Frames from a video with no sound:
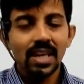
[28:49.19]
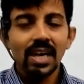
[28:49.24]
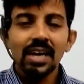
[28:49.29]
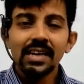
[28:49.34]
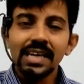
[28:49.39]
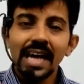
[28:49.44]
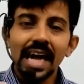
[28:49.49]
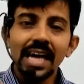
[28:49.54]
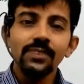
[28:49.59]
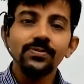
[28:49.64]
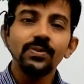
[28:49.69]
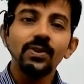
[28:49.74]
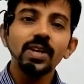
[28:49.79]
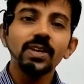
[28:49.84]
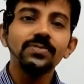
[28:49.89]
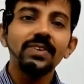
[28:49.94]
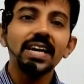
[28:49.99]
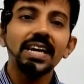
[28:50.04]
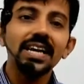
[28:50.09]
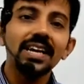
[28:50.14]
Tan
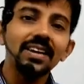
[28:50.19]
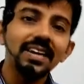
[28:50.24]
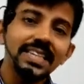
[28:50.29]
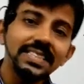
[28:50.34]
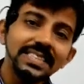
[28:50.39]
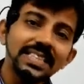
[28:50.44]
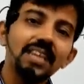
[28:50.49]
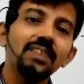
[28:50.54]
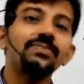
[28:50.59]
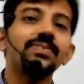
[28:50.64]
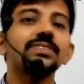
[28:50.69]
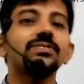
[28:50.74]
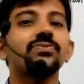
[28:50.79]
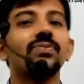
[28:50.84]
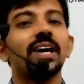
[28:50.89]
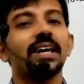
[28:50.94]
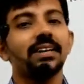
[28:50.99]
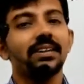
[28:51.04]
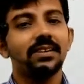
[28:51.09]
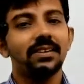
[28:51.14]
45 degree itself is
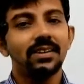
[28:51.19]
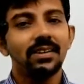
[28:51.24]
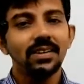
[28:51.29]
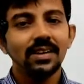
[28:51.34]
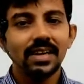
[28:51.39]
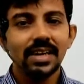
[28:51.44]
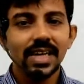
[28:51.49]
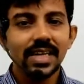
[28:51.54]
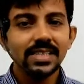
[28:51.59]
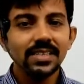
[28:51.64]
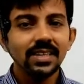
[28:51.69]
1. Correct?